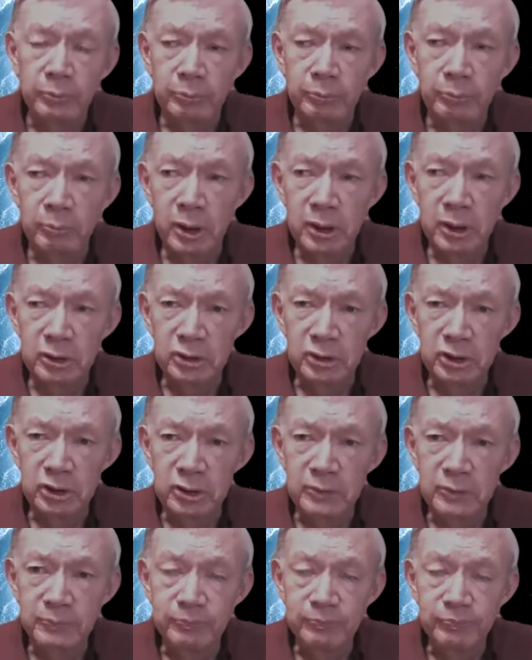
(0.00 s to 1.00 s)
But
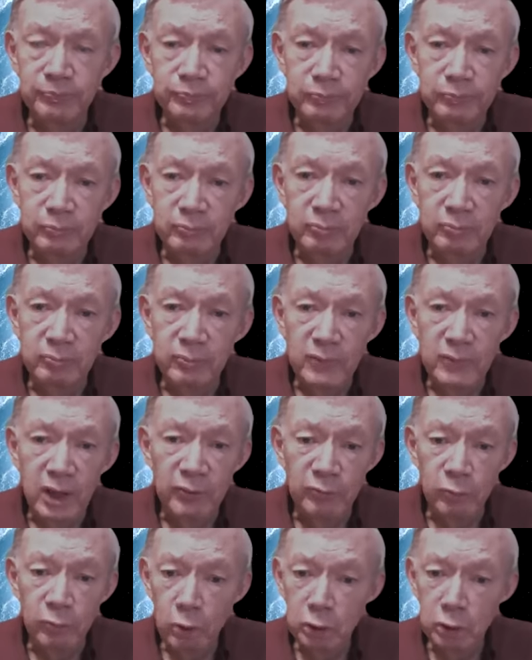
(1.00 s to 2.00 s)

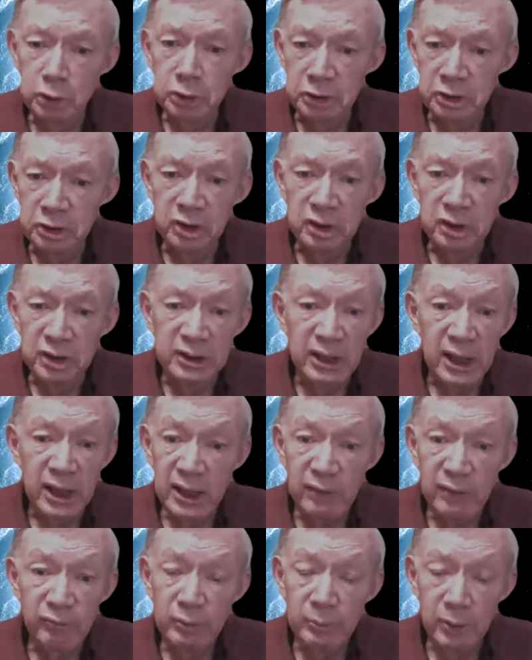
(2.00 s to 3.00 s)
unfortunately, not
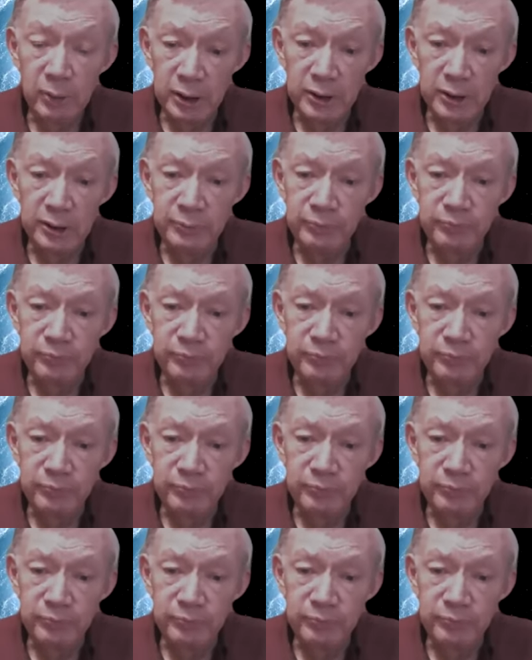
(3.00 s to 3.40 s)
everybody.